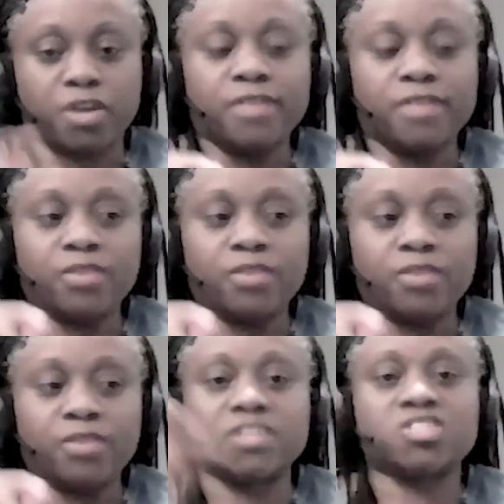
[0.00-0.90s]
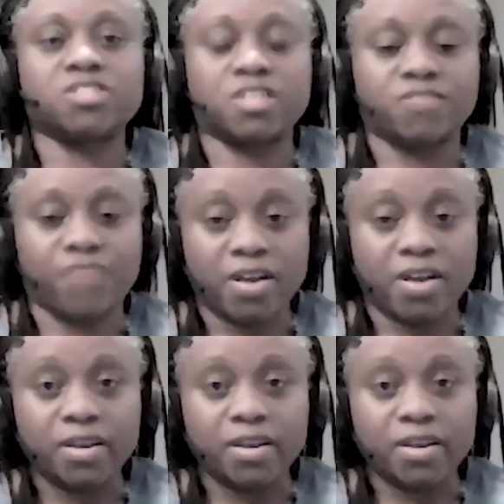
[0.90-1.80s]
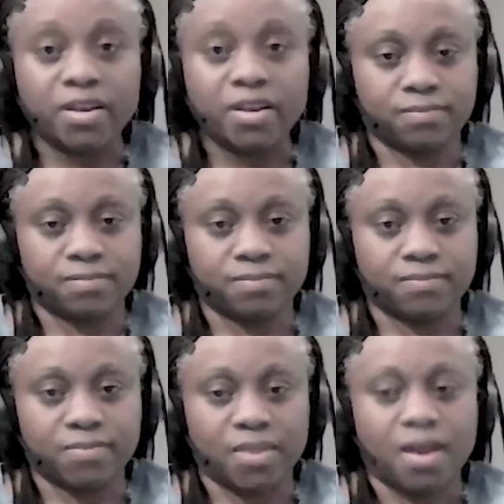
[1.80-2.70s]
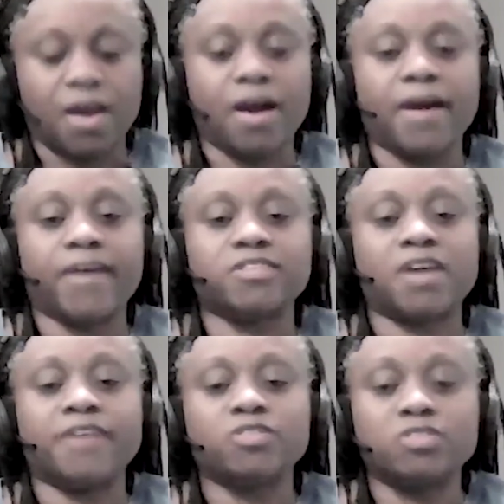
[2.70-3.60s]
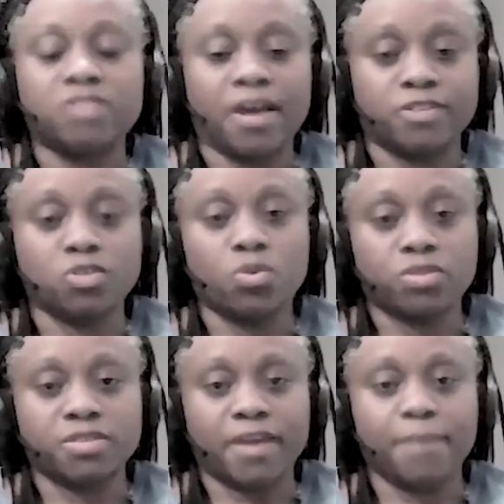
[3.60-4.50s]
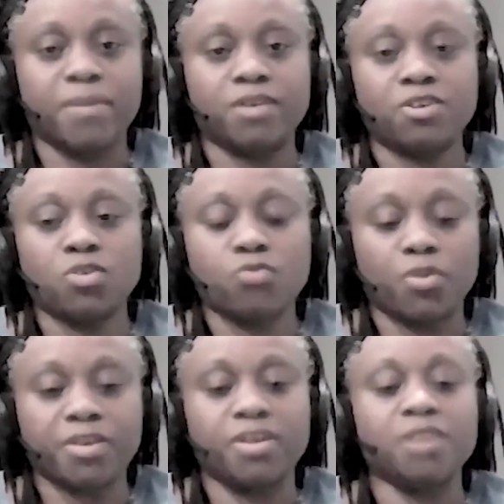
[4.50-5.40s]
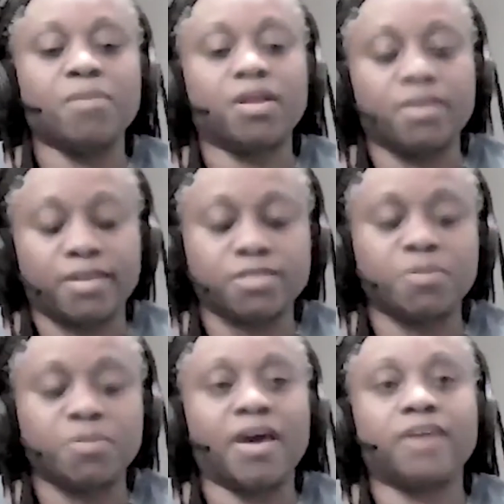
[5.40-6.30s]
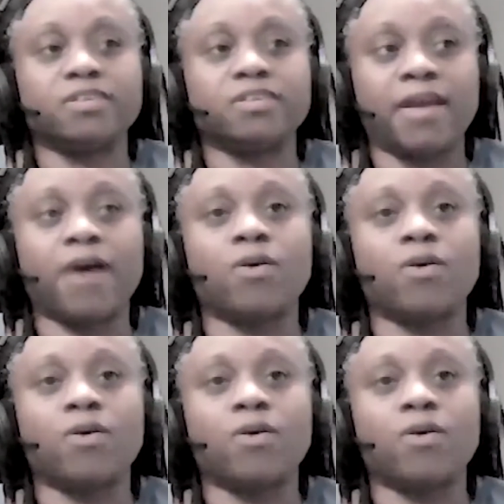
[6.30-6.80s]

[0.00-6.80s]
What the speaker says: the organizations that's funding, I had to go to them and wrote an email, and that's being handled now.